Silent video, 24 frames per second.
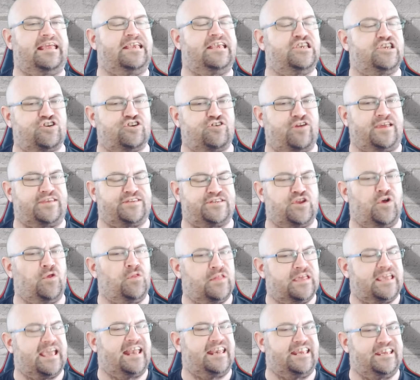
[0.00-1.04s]
interests on
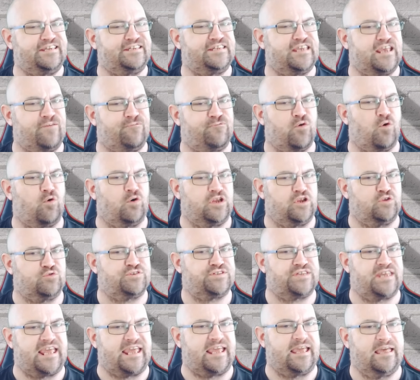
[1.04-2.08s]
the NEC for, you
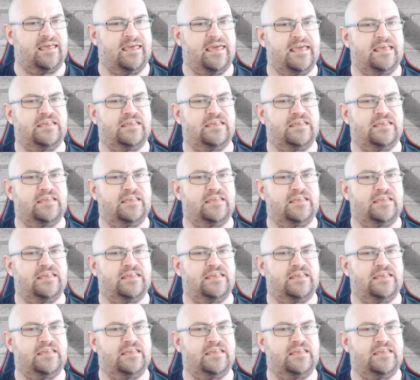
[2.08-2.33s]
see.